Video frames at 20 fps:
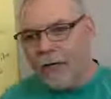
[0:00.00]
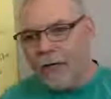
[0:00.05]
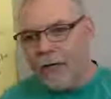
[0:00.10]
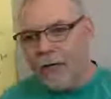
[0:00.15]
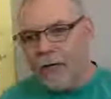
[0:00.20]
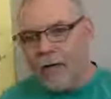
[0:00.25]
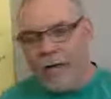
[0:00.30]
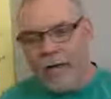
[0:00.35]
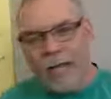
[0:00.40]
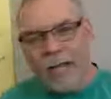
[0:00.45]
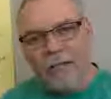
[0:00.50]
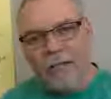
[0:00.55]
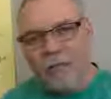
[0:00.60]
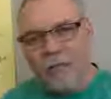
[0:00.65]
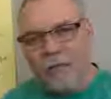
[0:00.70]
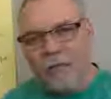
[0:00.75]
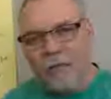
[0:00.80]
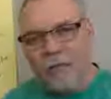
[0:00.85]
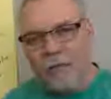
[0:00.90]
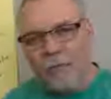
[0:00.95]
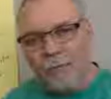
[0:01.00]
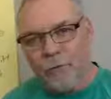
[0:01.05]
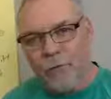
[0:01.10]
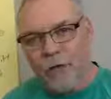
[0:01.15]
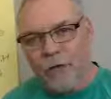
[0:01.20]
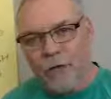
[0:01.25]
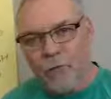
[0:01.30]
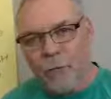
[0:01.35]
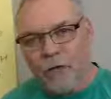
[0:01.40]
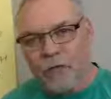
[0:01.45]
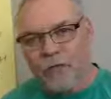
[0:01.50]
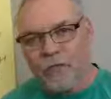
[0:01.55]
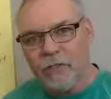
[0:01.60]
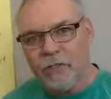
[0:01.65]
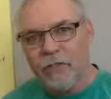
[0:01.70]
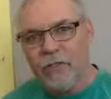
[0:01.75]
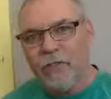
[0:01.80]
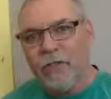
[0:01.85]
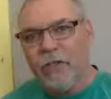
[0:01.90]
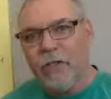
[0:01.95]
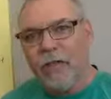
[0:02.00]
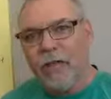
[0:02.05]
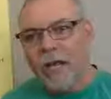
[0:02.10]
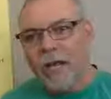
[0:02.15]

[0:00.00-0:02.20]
I ask myself the right questions.